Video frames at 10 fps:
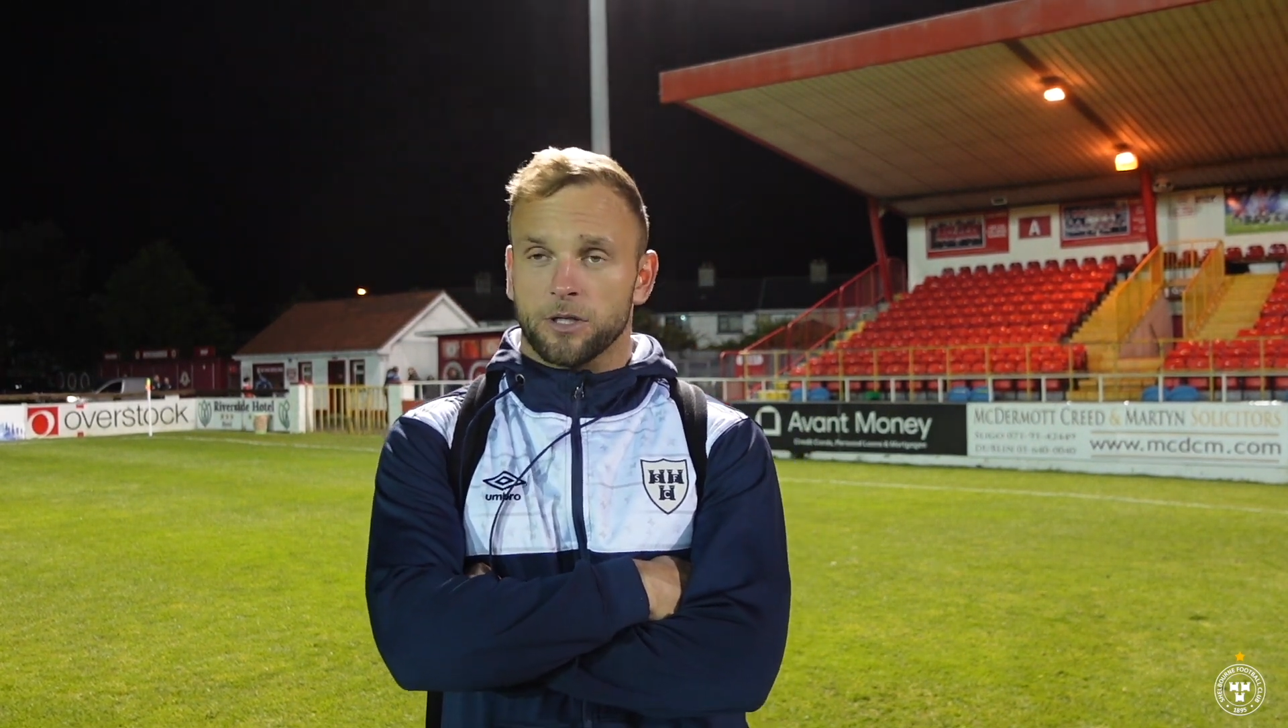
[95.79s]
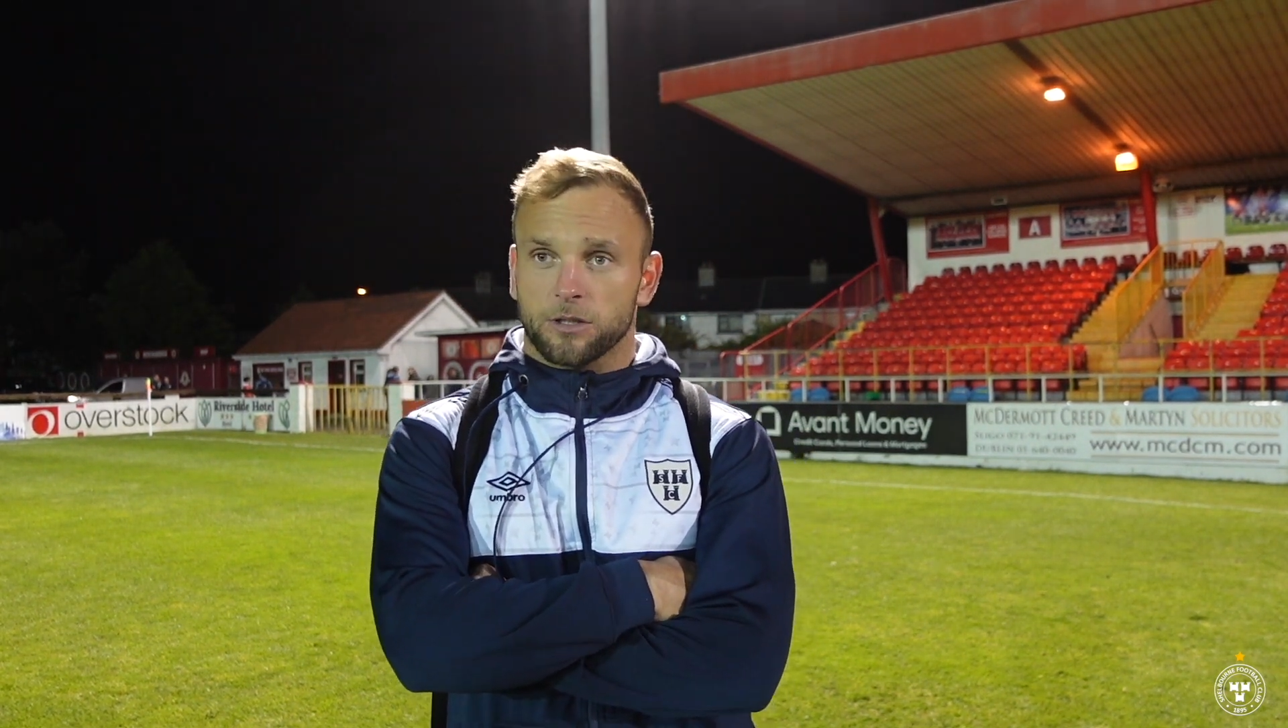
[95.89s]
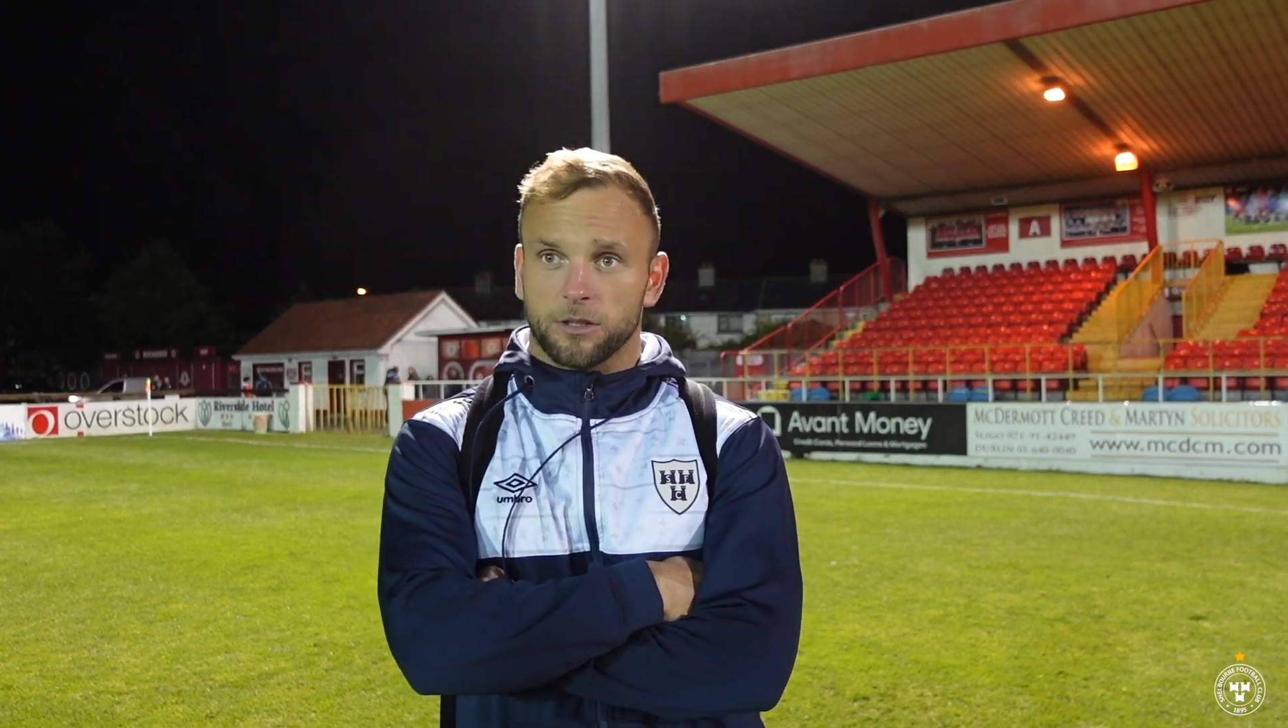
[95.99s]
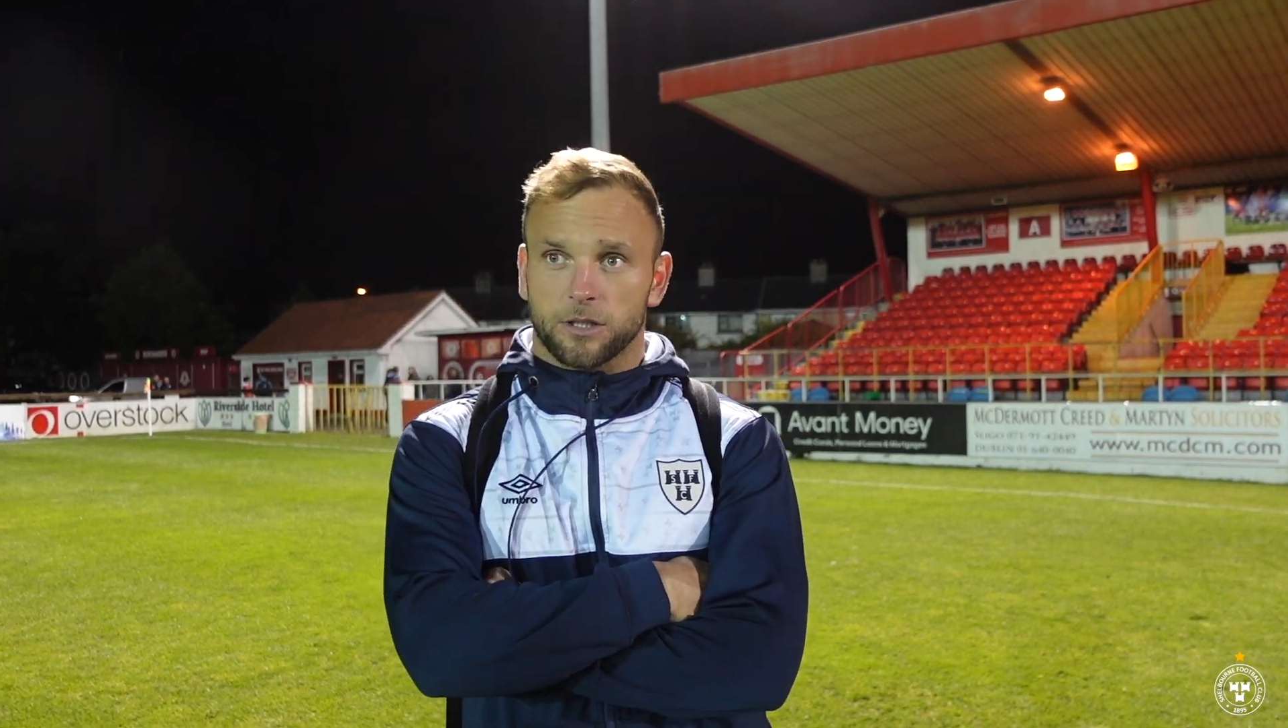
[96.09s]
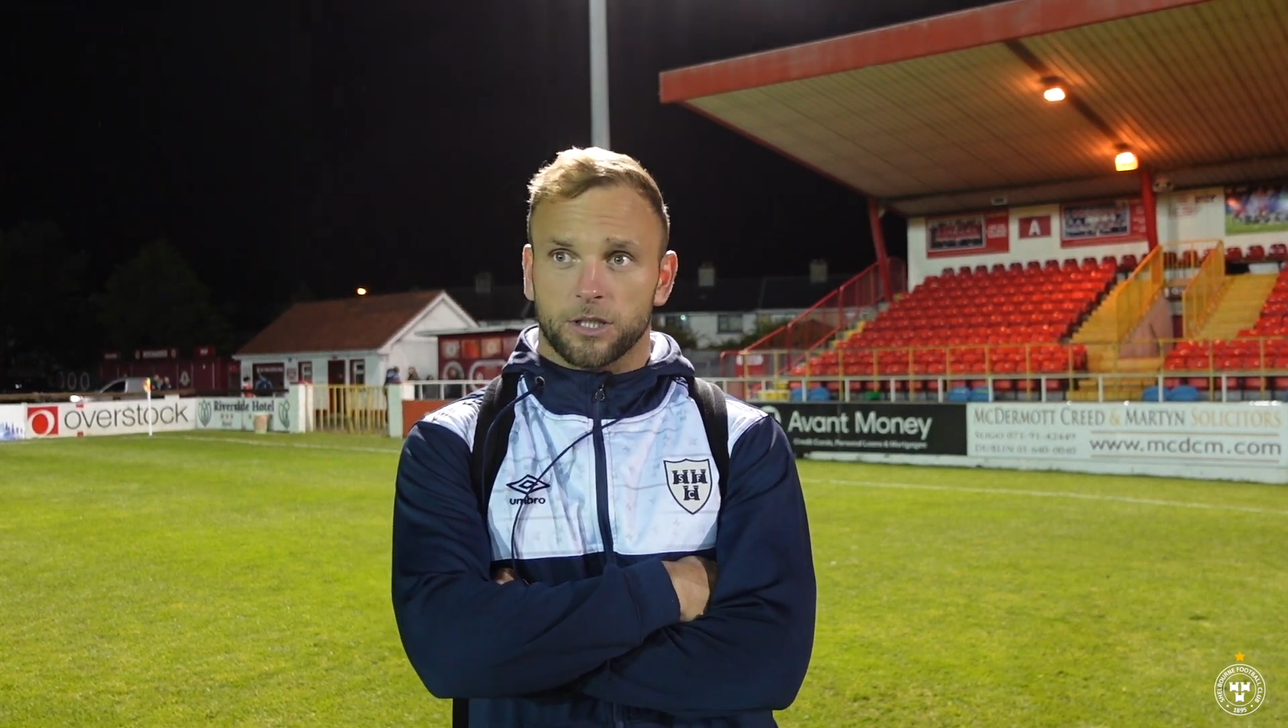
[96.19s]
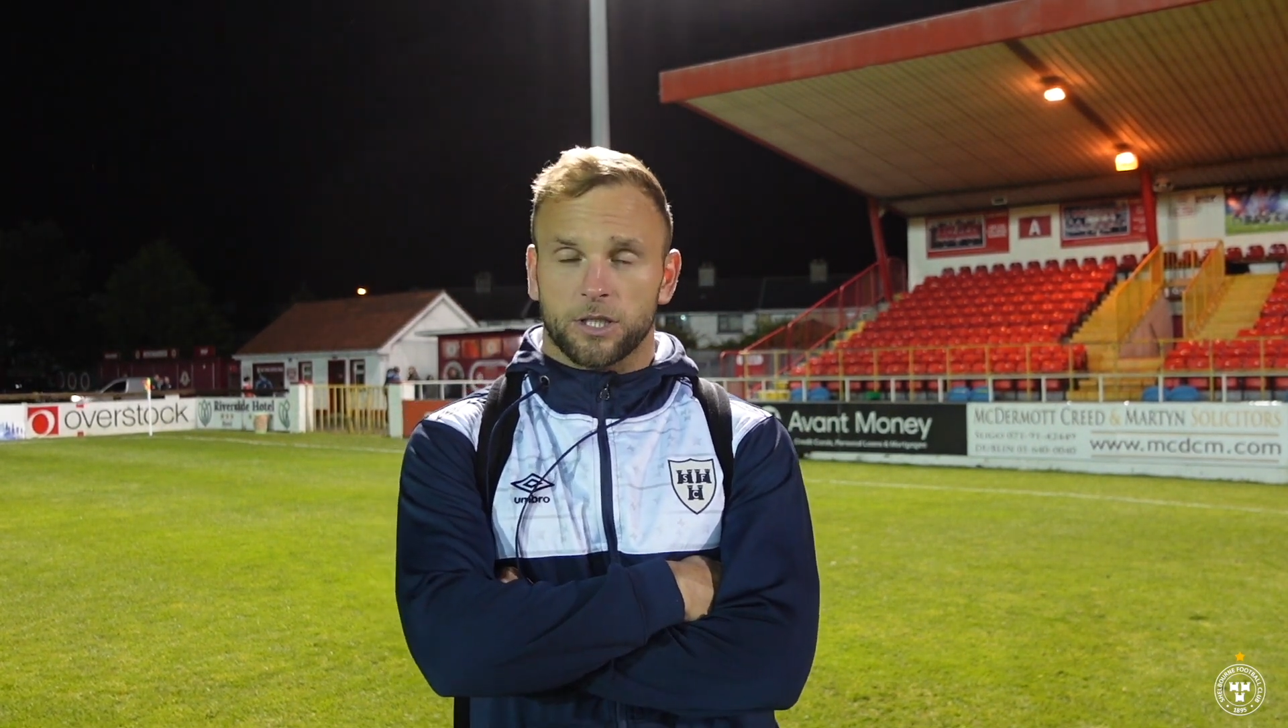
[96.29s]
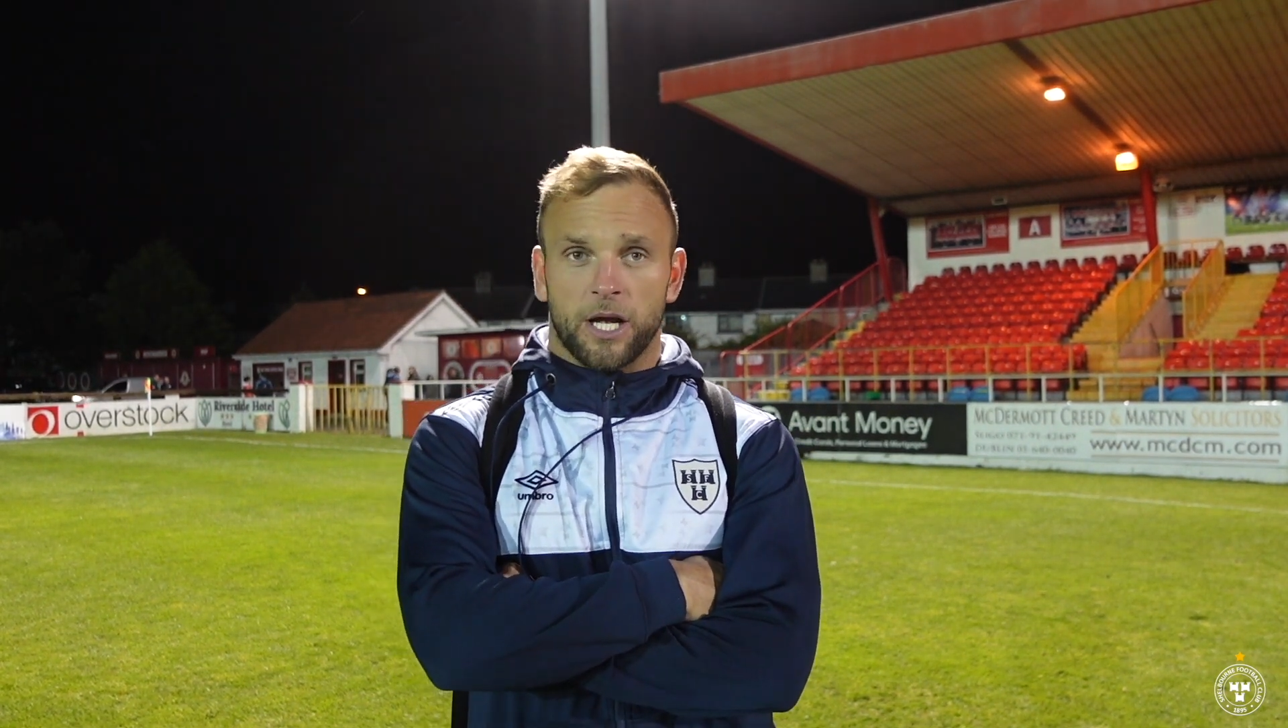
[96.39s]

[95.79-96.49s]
of results,